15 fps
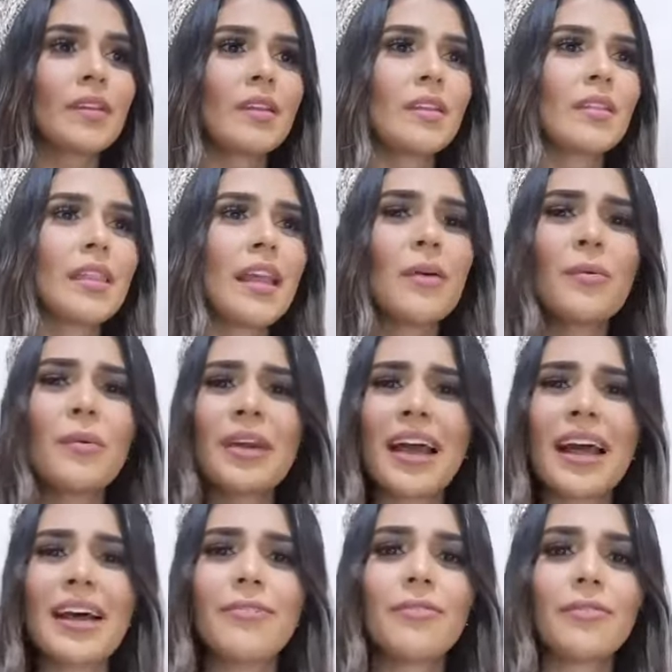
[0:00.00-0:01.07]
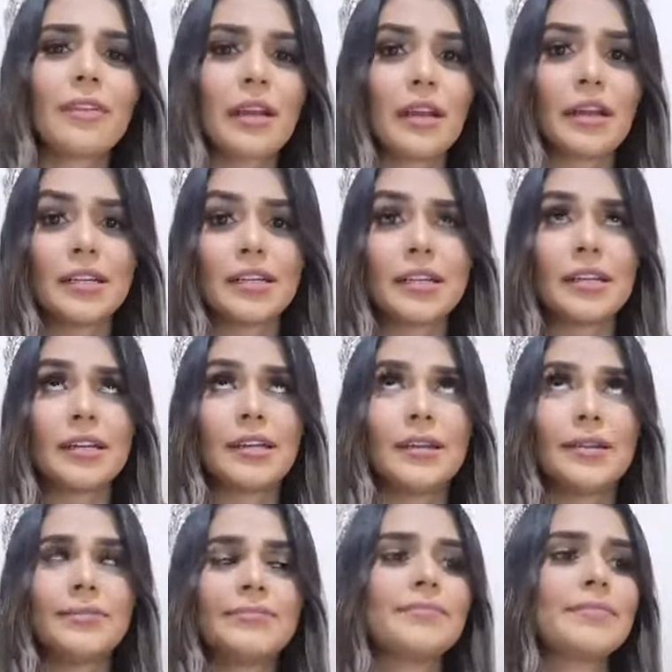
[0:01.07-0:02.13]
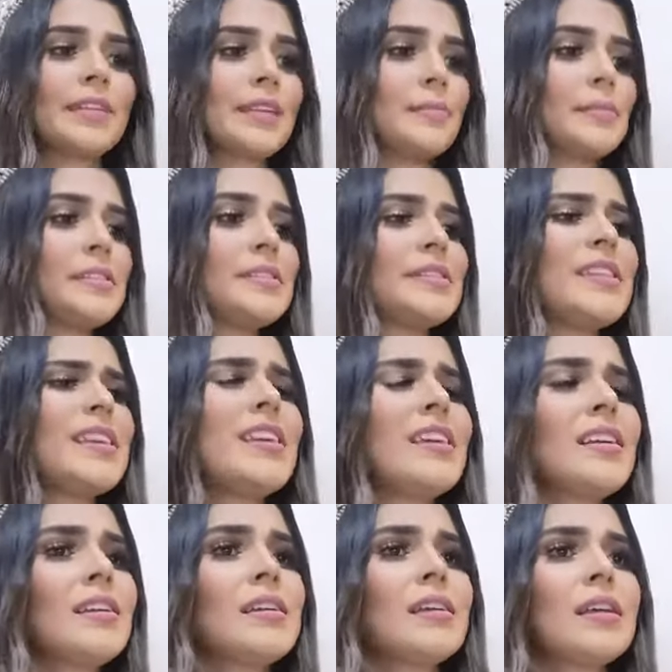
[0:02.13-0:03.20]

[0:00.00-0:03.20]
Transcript: now we have let me see.